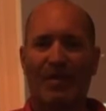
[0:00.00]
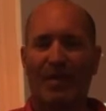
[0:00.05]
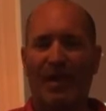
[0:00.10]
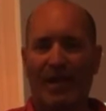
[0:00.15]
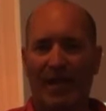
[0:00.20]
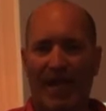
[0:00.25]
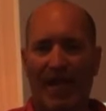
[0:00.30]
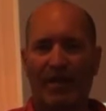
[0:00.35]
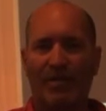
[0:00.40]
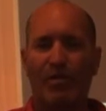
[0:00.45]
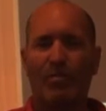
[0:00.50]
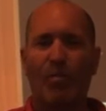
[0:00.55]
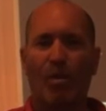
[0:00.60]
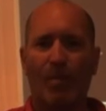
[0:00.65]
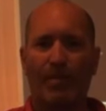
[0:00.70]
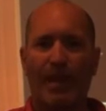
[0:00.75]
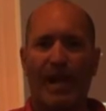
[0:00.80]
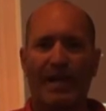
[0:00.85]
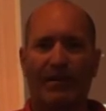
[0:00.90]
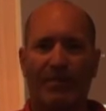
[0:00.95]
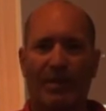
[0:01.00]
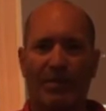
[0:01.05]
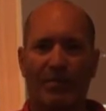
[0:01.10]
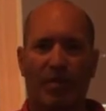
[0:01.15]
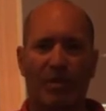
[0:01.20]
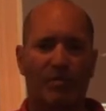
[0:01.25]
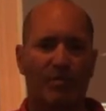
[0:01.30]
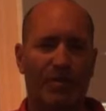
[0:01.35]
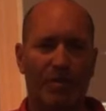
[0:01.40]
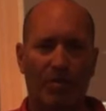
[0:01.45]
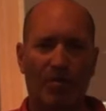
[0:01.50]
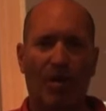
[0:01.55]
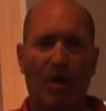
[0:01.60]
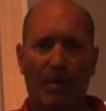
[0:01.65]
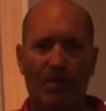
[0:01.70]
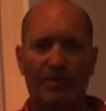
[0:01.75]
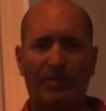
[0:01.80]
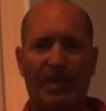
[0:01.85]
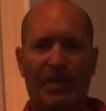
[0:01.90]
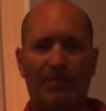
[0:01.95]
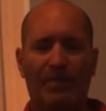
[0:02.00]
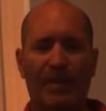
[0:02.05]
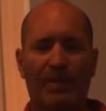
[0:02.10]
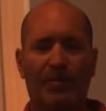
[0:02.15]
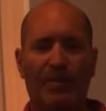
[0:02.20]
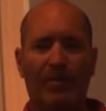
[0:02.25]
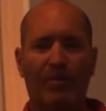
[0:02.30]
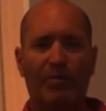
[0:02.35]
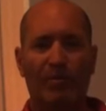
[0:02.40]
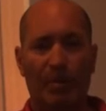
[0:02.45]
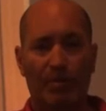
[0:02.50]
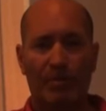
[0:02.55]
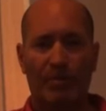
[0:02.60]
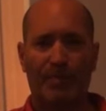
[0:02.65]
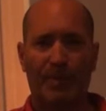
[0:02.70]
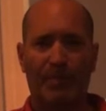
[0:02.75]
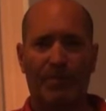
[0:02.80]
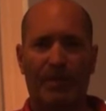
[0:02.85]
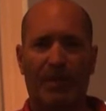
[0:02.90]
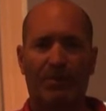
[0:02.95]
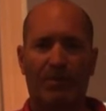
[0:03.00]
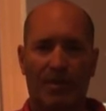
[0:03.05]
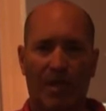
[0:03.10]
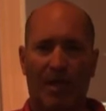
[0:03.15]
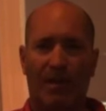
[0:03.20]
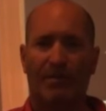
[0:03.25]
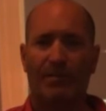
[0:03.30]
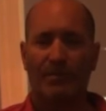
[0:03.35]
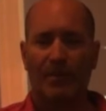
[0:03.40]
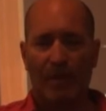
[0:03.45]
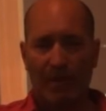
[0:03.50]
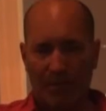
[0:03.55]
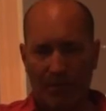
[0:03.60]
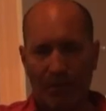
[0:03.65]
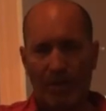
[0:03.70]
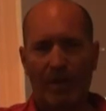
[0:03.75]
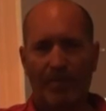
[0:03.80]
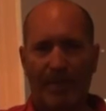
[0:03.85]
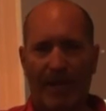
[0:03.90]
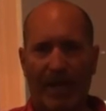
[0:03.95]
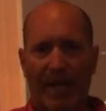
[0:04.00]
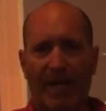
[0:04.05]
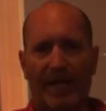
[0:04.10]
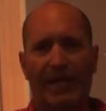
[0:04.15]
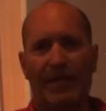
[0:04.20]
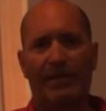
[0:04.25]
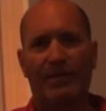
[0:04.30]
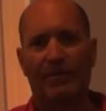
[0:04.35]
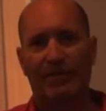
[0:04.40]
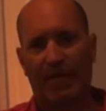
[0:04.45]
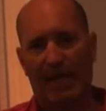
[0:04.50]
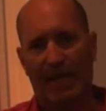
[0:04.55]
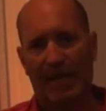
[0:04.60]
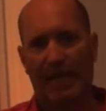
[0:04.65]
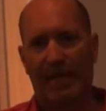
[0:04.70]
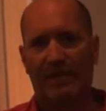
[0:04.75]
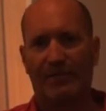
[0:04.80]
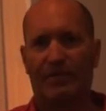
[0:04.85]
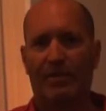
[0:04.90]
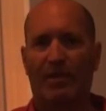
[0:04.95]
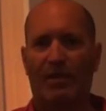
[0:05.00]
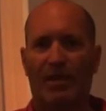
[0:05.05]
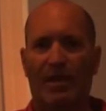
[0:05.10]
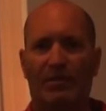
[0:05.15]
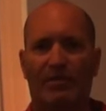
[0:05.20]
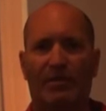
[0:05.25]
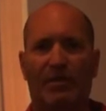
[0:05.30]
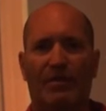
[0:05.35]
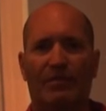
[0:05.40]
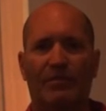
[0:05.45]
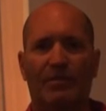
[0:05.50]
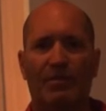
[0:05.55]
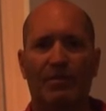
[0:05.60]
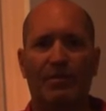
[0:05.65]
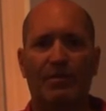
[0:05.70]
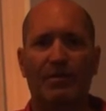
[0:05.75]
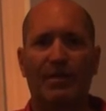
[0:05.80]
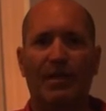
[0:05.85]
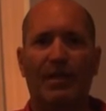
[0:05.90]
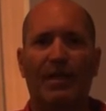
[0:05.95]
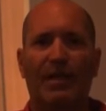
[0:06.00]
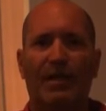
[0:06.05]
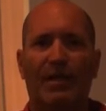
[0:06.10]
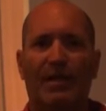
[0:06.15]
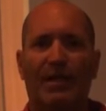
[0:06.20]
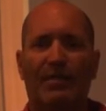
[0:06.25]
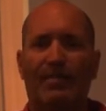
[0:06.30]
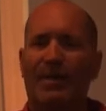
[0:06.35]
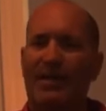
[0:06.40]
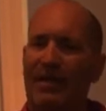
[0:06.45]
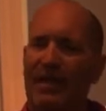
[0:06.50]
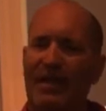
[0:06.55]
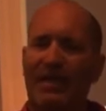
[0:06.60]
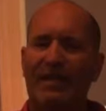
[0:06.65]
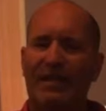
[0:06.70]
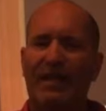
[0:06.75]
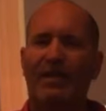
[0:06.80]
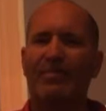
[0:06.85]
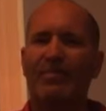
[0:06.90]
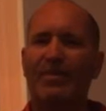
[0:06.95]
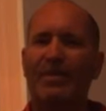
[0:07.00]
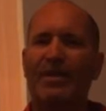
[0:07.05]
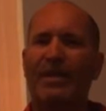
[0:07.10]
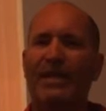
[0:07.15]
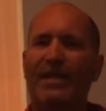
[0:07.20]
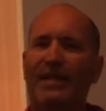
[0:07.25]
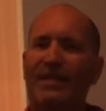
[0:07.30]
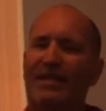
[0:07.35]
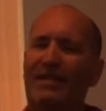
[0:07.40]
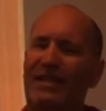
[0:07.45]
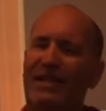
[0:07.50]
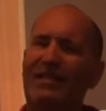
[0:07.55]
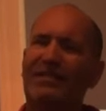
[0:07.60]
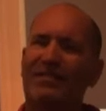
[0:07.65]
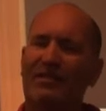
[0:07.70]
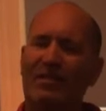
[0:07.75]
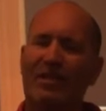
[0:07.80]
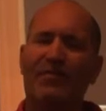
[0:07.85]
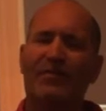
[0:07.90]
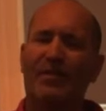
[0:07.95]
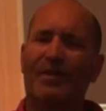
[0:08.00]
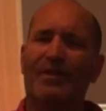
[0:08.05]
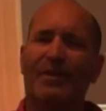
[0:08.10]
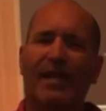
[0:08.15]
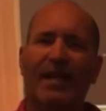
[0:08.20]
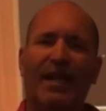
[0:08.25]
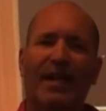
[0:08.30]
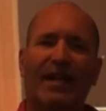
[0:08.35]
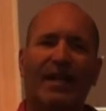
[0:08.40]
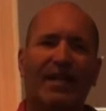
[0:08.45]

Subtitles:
Again, you're more background noise, but you'll always have groups of people that will come for the band, the dance, and all that stuff too. But it really is a different thing.